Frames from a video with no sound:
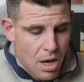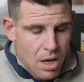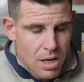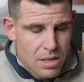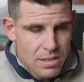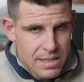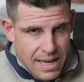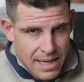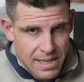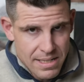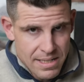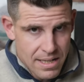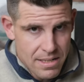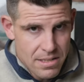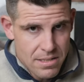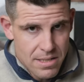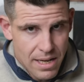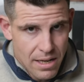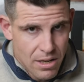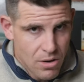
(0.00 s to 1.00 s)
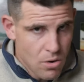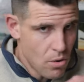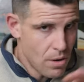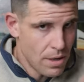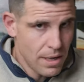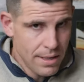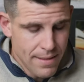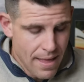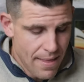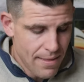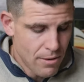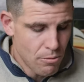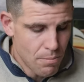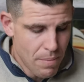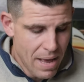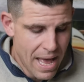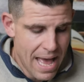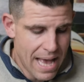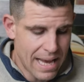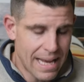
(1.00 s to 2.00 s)
Take a 10-cent coin in that little
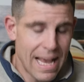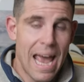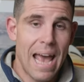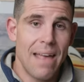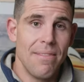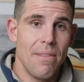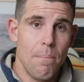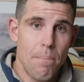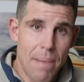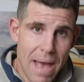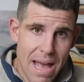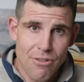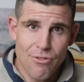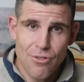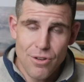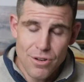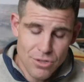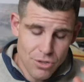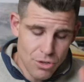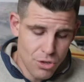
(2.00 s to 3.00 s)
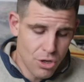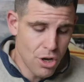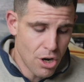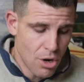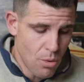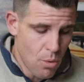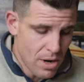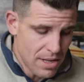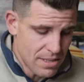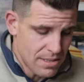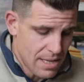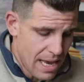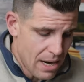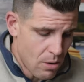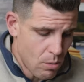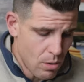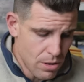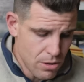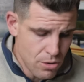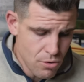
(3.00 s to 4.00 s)
bag and the batteries you're going to want to take
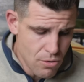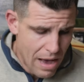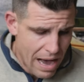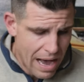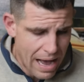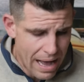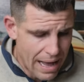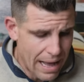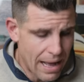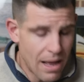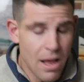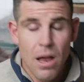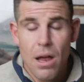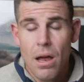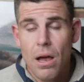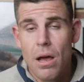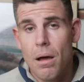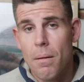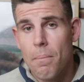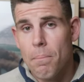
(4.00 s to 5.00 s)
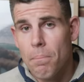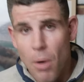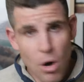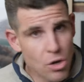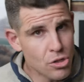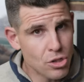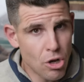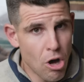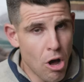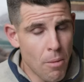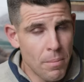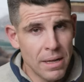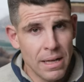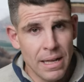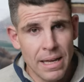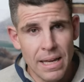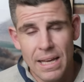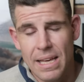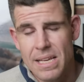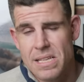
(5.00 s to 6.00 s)
with you are... most
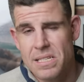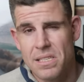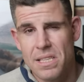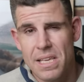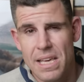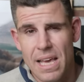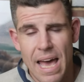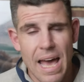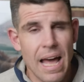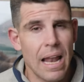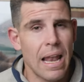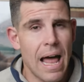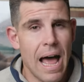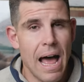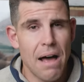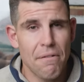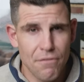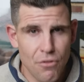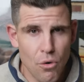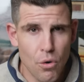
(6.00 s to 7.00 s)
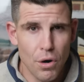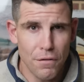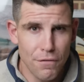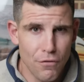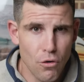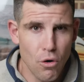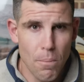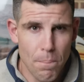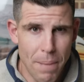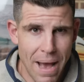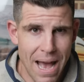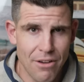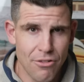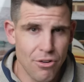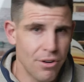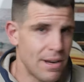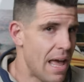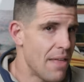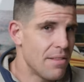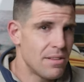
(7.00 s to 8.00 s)
commonly is the LR44
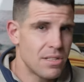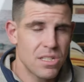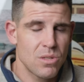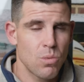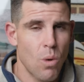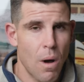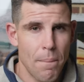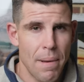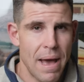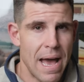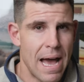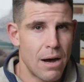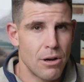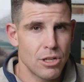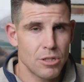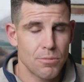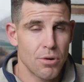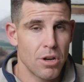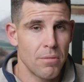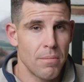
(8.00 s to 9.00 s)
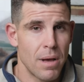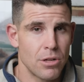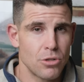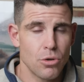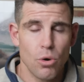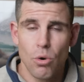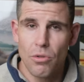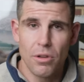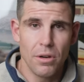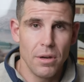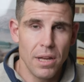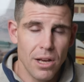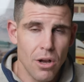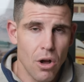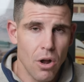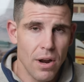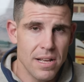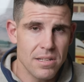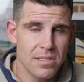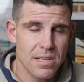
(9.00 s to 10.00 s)
battery. Now, this is what powers pretty much all the
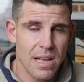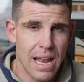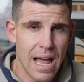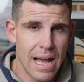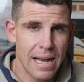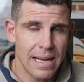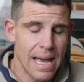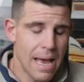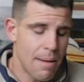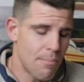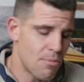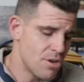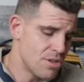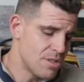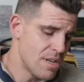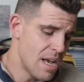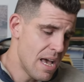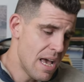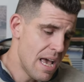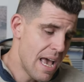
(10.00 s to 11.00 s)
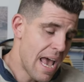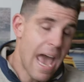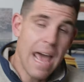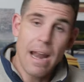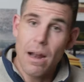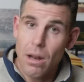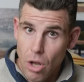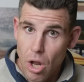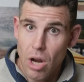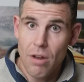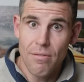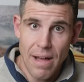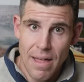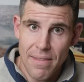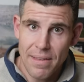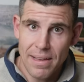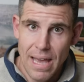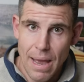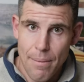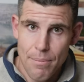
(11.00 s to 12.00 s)
Nikon SLR cameras and a lot of
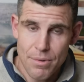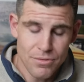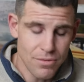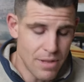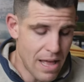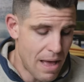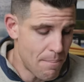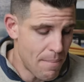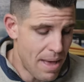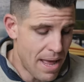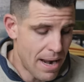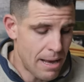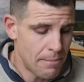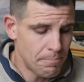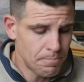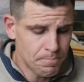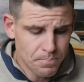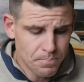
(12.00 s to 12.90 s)
other cameras for that matter.